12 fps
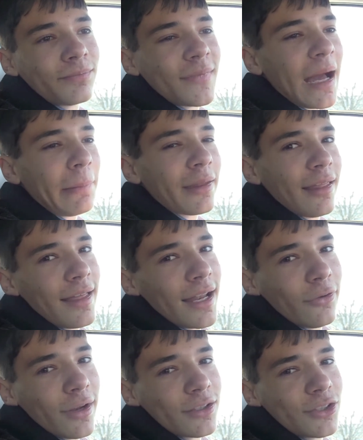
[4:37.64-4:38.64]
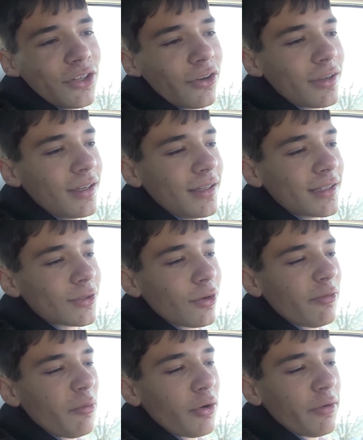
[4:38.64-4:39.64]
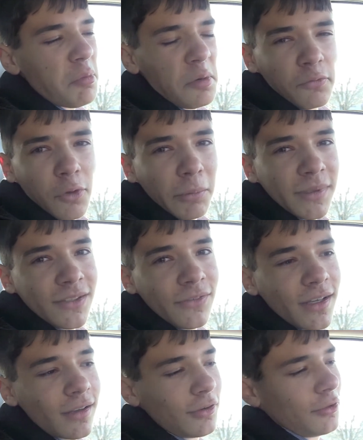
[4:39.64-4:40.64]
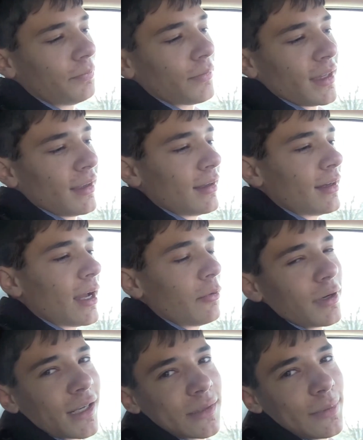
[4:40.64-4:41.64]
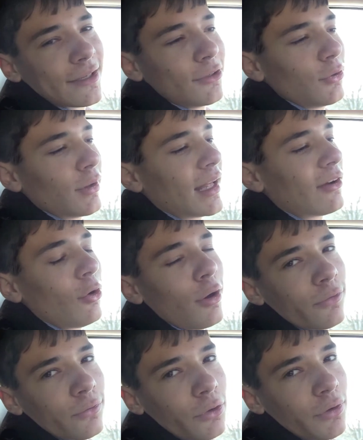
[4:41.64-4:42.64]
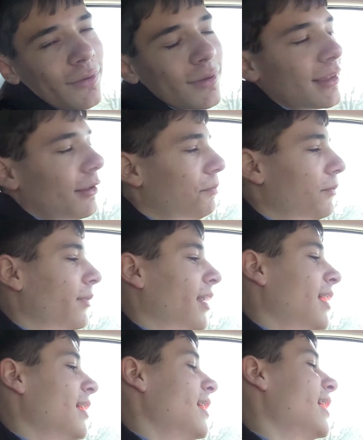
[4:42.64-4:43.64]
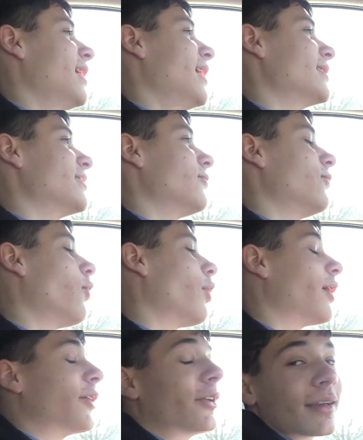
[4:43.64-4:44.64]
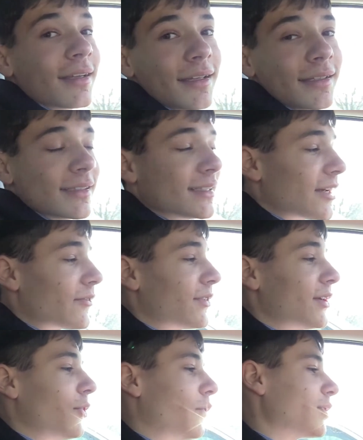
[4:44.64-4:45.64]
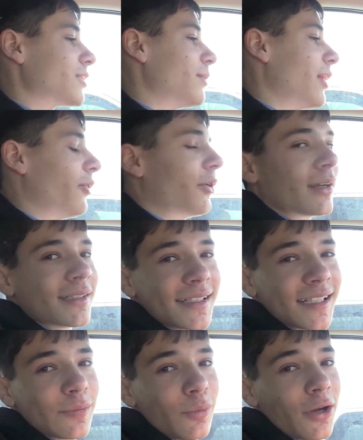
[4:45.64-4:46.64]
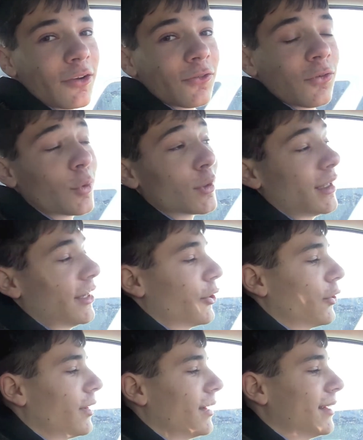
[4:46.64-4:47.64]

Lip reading: top-of-the-line Grand Cherokee. It's sort of more of a performance vehicle. I wouldn't expect to do a lot of off-roading with it. And it has a 470 horsepower, 6.4 liter,